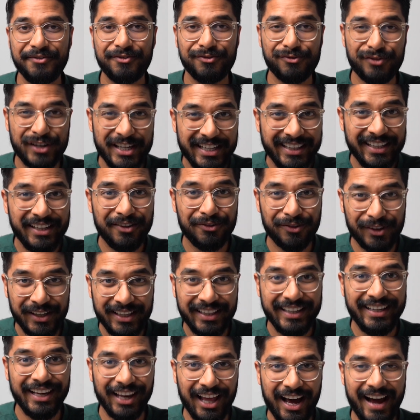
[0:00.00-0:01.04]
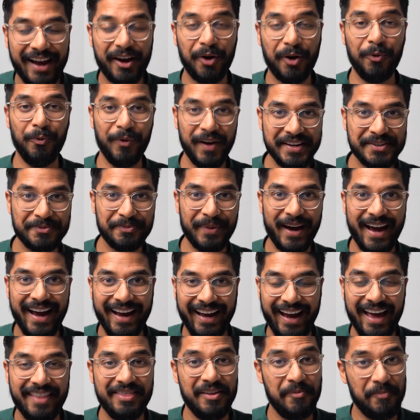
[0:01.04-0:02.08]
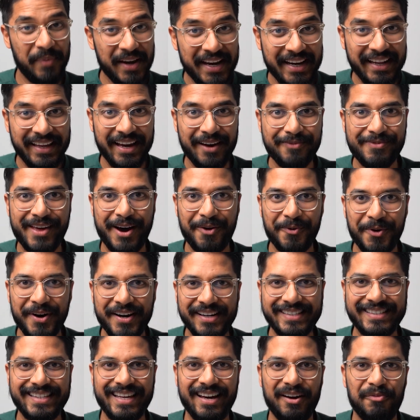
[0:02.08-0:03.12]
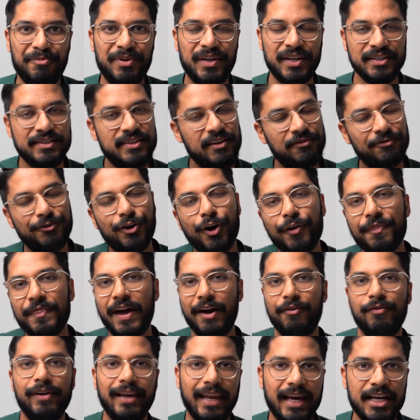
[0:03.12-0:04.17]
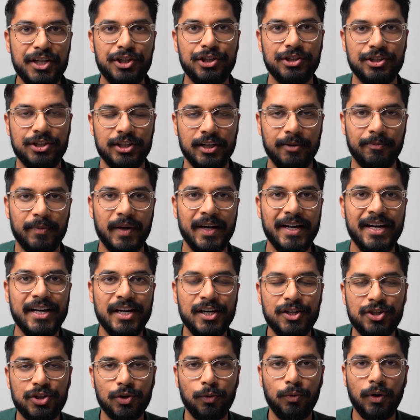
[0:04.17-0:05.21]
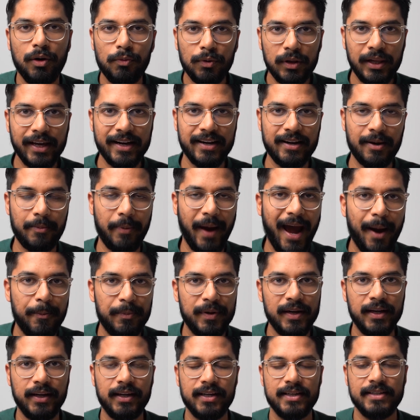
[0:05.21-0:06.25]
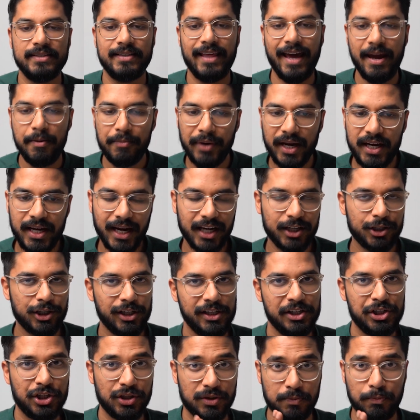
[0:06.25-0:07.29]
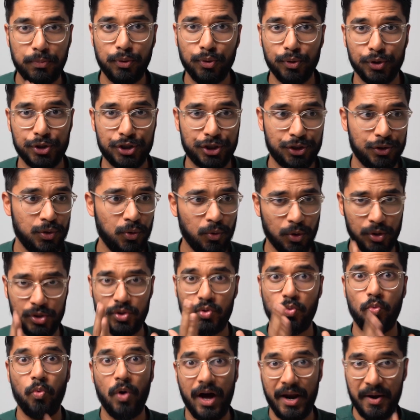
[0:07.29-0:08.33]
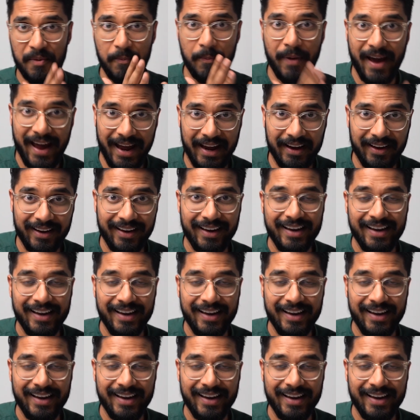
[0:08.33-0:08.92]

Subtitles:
really like Westpac and the BDM that works there, because they've got that relationship. So what will end up happening is they may actually just push towards one bank.